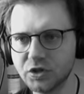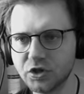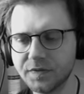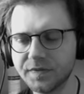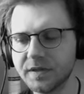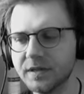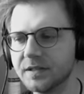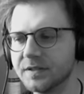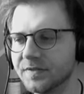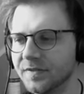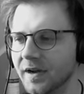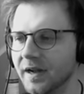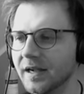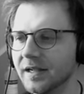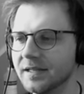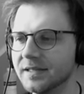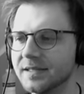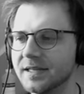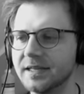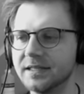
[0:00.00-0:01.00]
of these
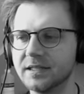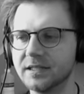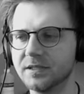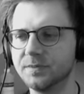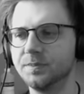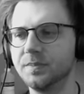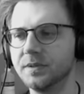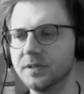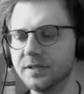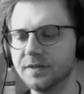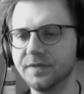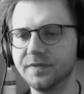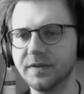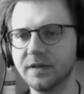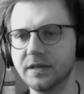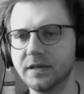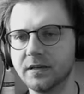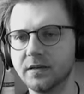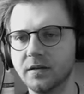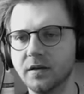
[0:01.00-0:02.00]
files has
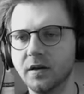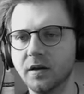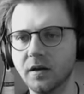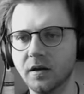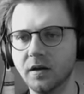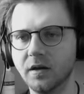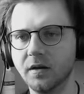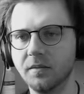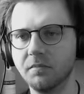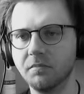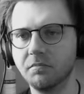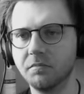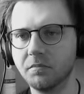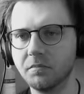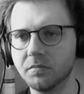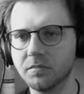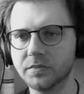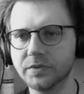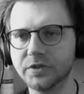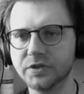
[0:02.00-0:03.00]
specific
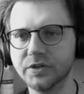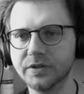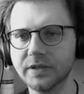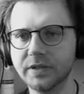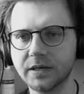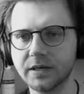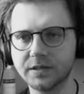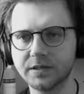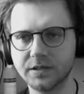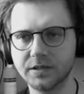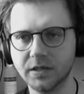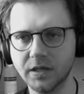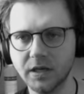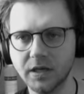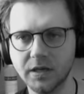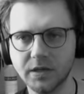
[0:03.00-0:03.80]
syntax.